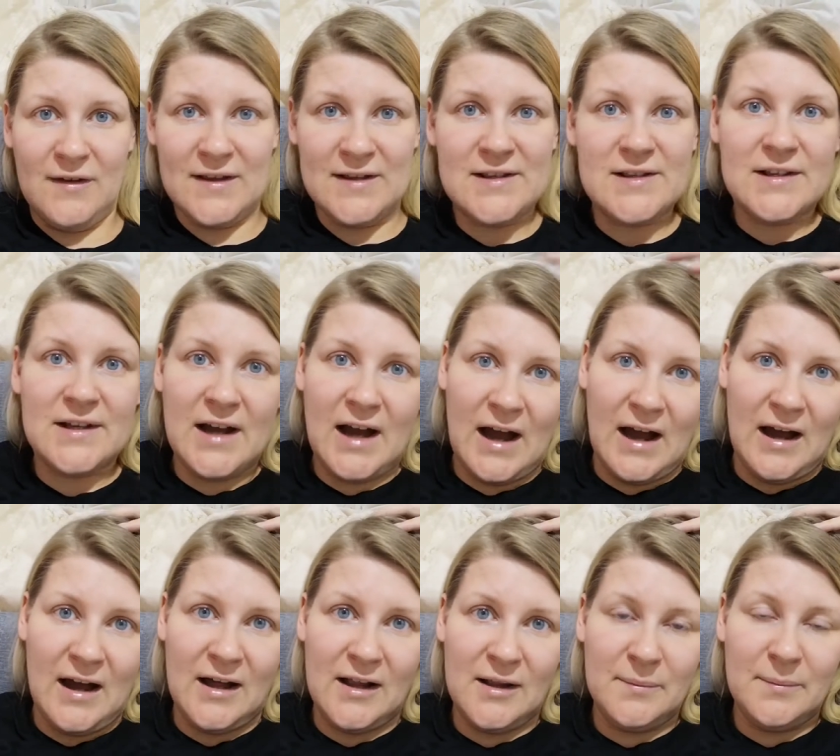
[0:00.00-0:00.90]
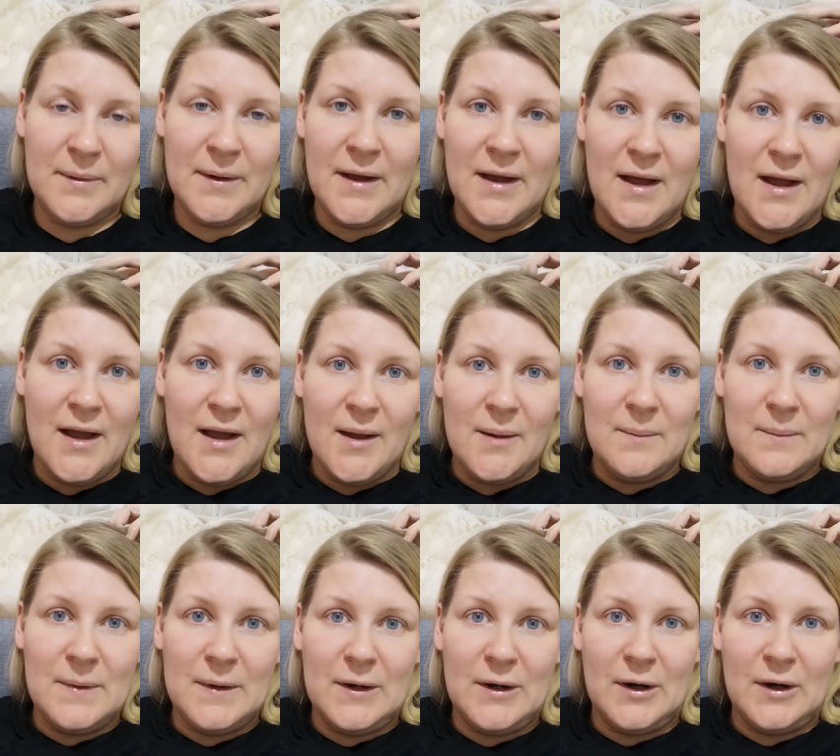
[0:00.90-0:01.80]
the scalp?
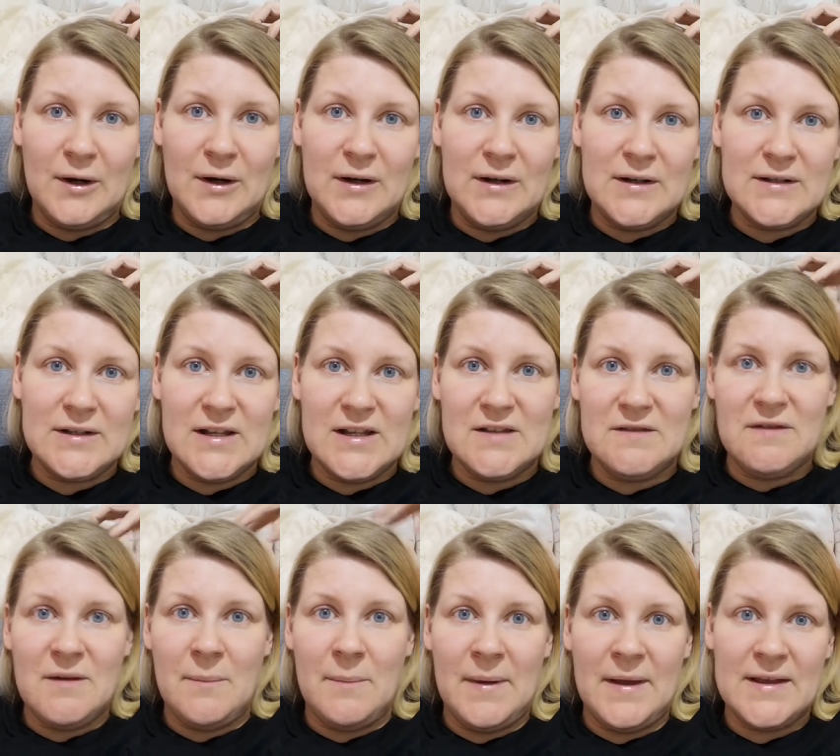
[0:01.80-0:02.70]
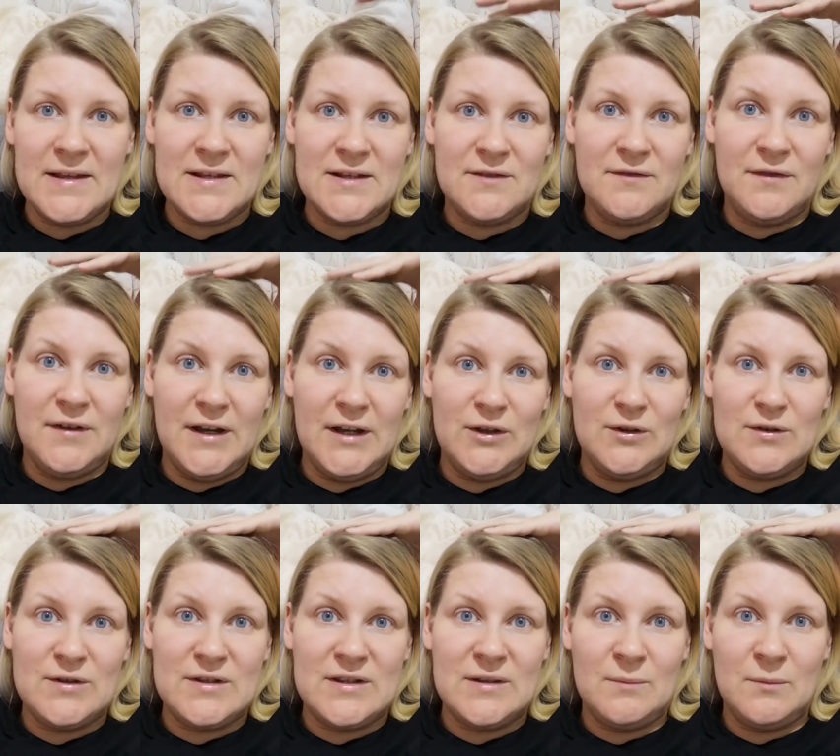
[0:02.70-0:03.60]
Because it's the best way
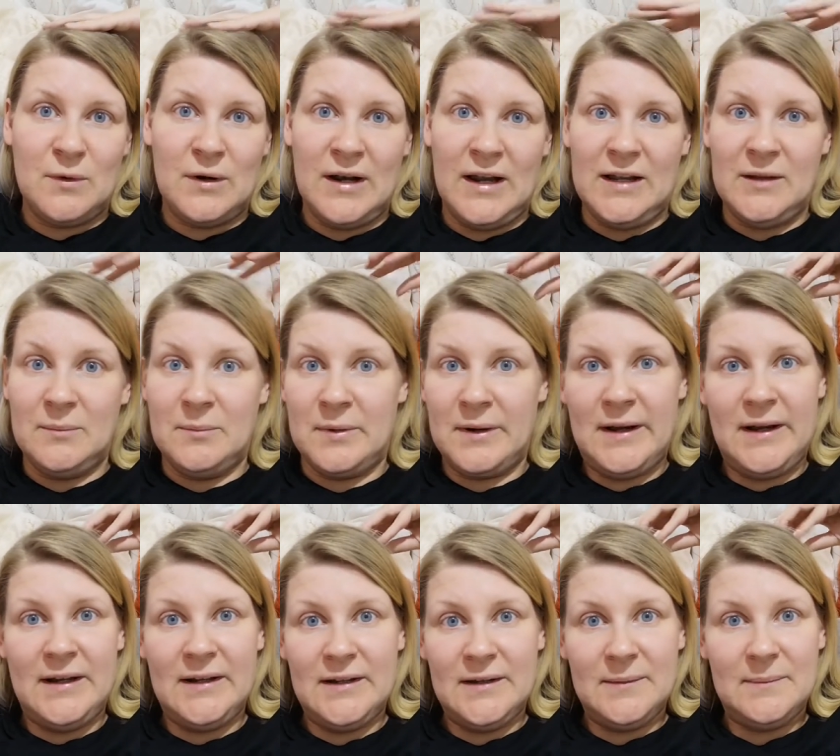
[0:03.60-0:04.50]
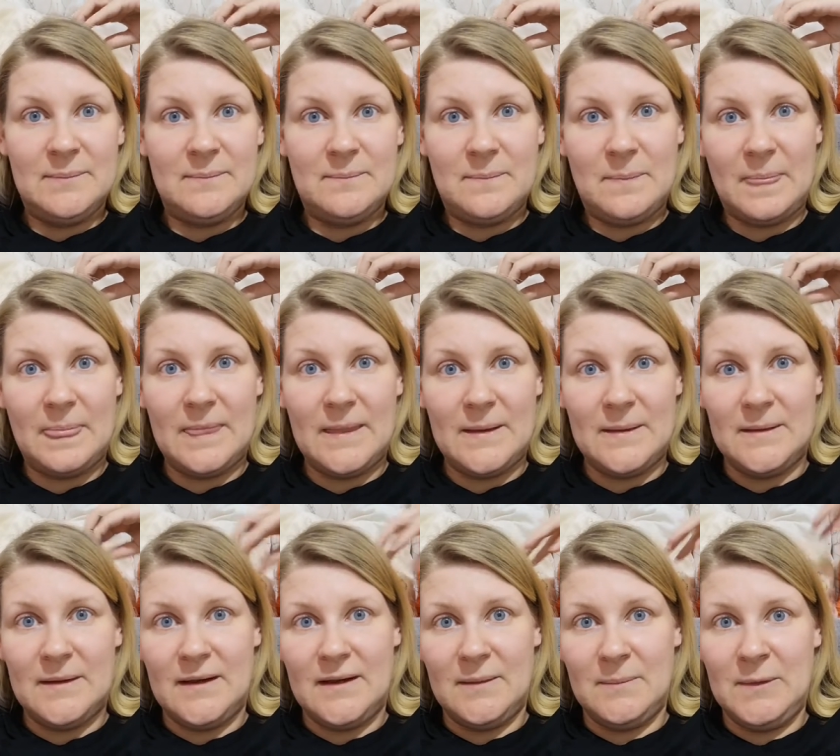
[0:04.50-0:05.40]
to stimulate brain,
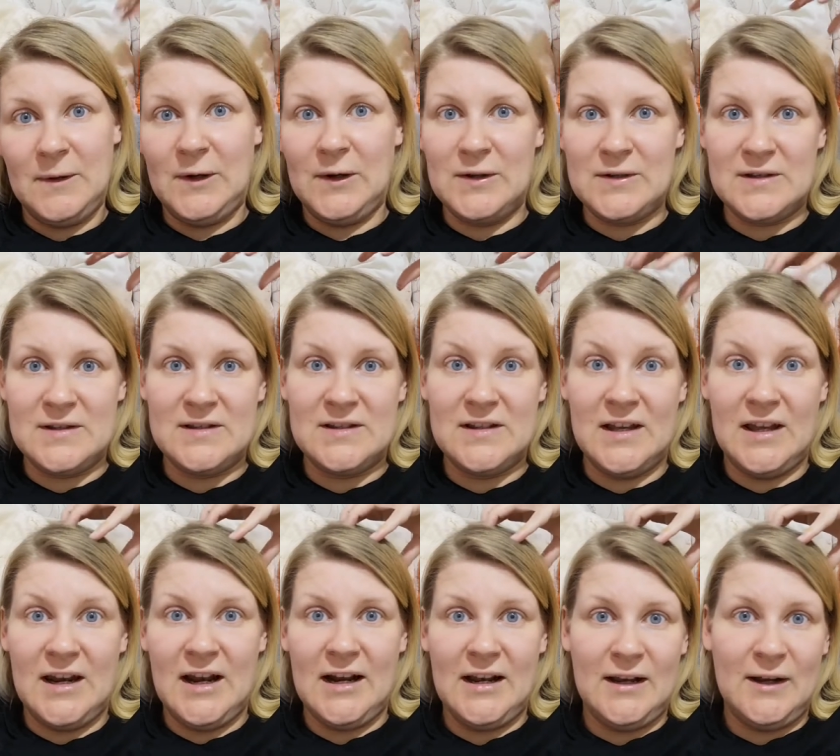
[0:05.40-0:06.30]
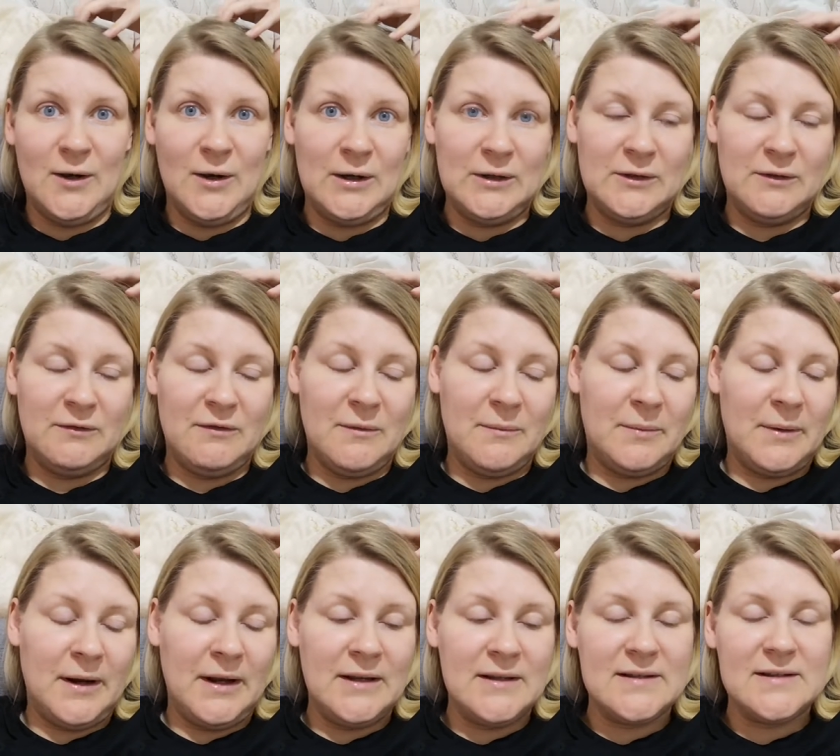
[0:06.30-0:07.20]
because it's directly going to the
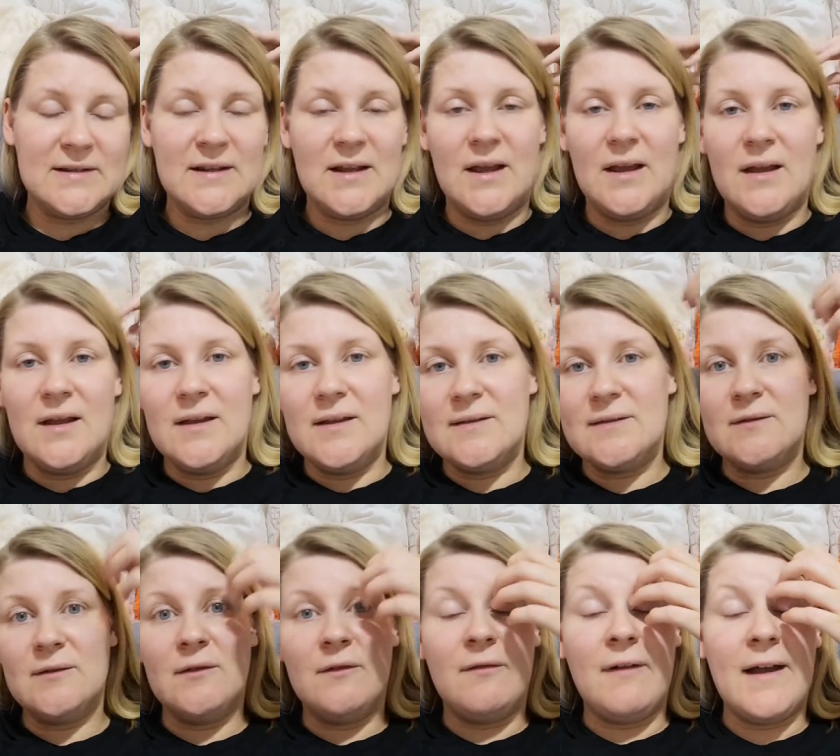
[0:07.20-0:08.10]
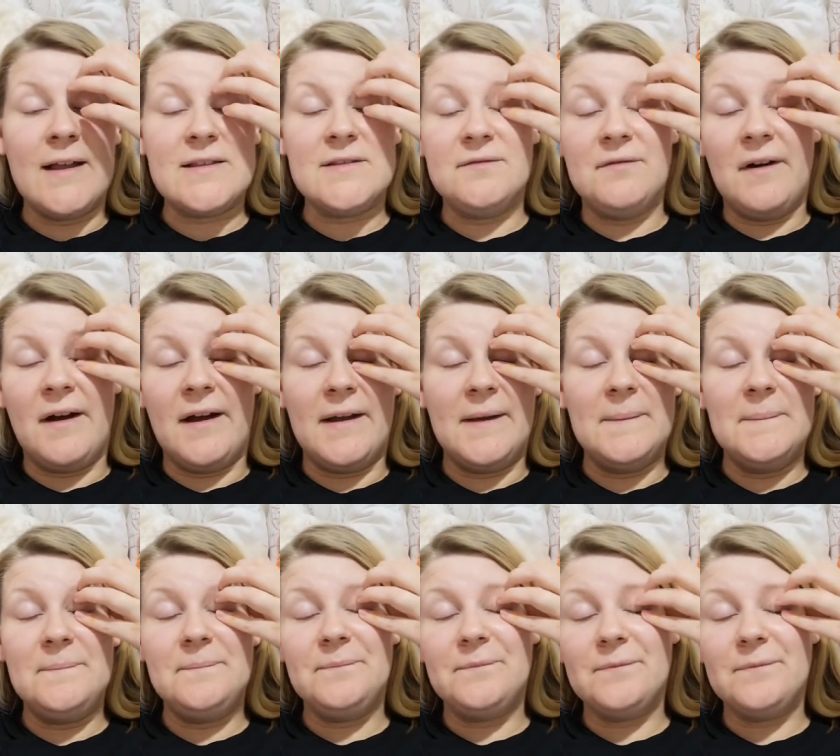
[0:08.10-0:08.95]
brains, so that's why.